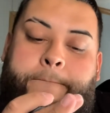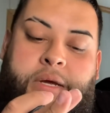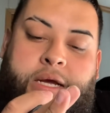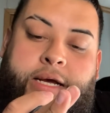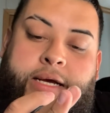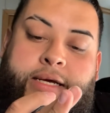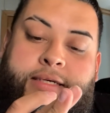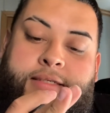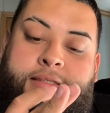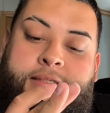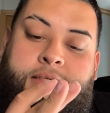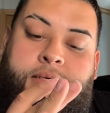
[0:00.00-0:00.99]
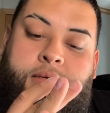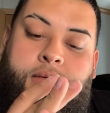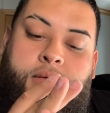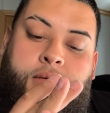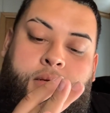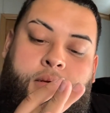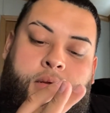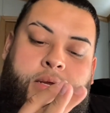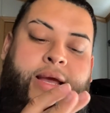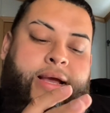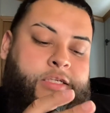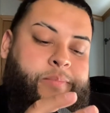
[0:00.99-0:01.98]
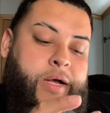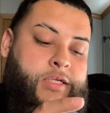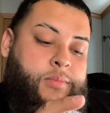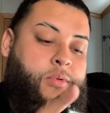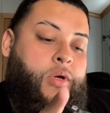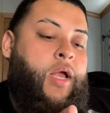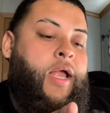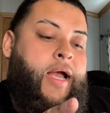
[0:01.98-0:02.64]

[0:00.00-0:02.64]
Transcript: because yeah, it's possible.